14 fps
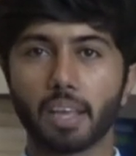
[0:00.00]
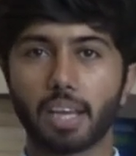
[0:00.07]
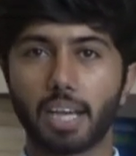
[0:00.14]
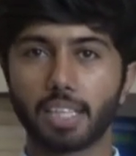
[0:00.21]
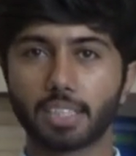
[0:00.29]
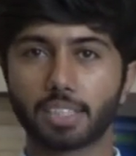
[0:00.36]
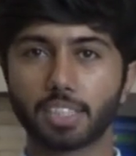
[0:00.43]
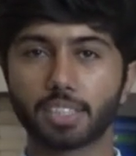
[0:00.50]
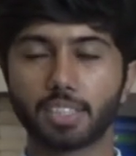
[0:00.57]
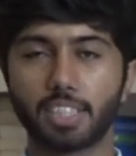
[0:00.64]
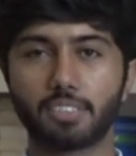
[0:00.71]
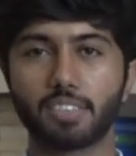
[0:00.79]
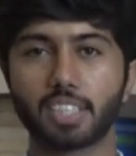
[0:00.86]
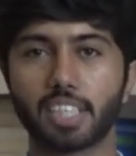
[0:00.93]
I assist
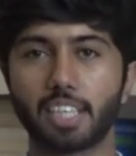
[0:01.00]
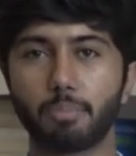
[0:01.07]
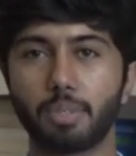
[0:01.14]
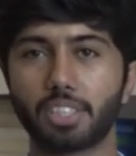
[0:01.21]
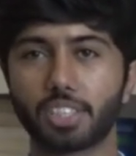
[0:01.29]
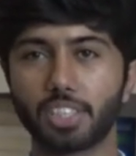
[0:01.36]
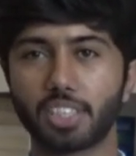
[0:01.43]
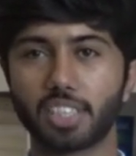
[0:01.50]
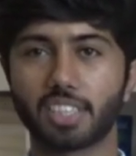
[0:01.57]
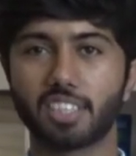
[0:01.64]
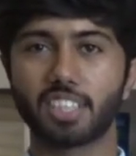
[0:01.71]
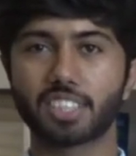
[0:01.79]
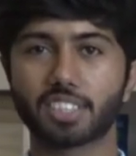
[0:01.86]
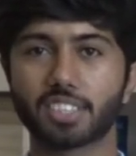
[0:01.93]
network administration
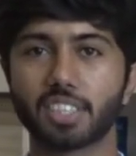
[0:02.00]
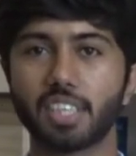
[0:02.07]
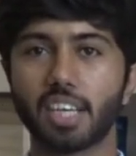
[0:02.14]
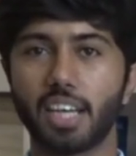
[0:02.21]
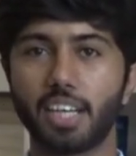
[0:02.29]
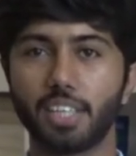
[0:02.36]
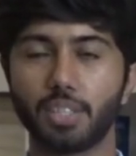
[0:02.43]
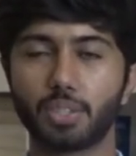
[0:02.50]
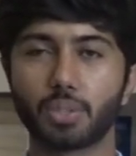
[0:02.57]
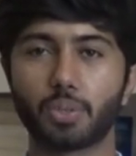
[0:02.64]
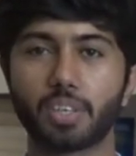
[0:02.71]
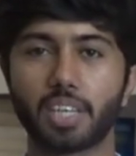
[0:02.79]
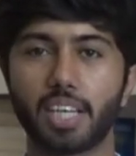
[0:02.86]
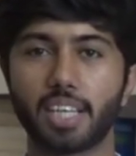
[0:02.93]
tasks and
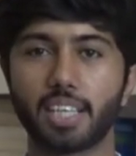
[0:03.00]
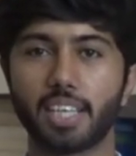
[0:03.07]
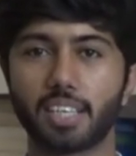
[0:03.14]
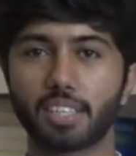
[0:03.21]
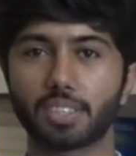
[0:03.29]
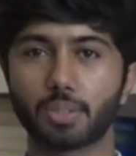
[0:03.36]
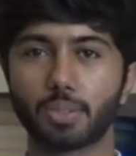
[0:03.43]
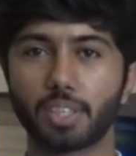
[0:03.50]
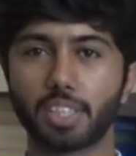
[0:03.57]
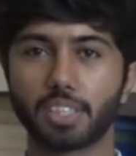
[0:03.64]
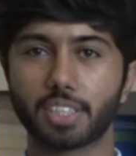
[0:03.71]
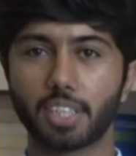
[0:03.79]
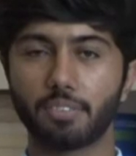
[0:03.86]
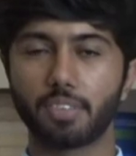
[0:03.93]
ensure that data storage
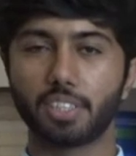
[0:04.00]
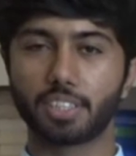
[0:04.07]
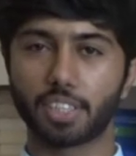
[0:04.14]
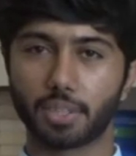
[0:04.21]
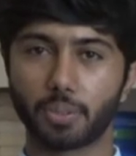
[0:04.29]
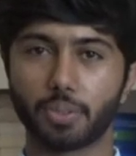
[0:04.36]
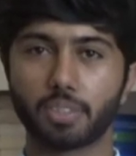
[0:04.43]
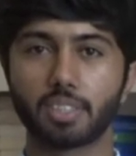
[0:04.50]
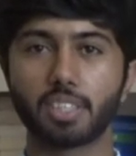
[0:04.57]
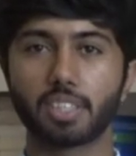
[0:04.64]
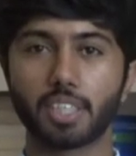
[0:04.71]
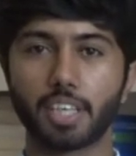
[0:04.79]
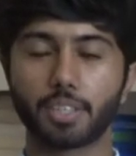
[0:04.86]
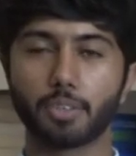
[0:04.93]
is safe and secure.
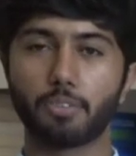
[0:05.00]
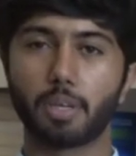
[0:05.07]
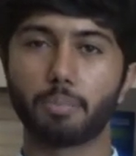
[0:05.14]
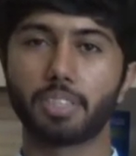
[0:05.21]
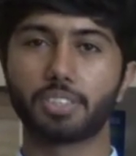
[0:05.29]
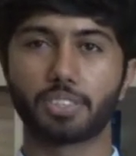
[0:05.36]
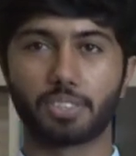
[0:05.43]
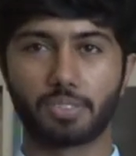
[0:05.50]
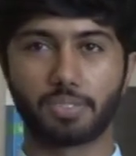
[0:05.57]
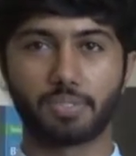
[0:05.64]
Thank you very much.